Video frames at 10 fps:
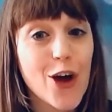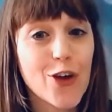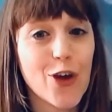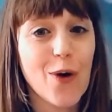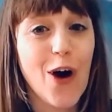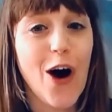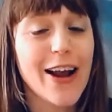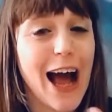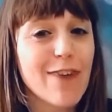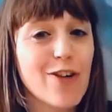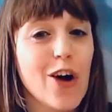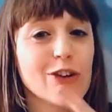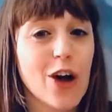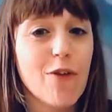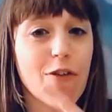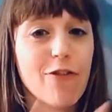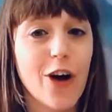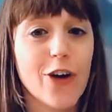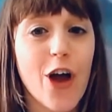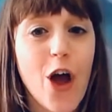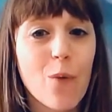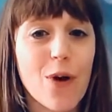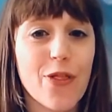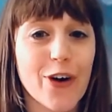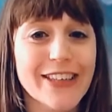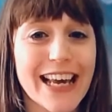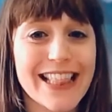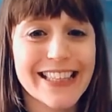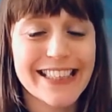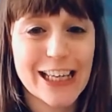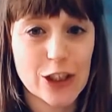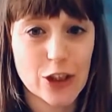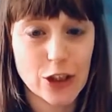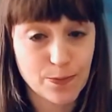you are and have lots of fun with us in the session.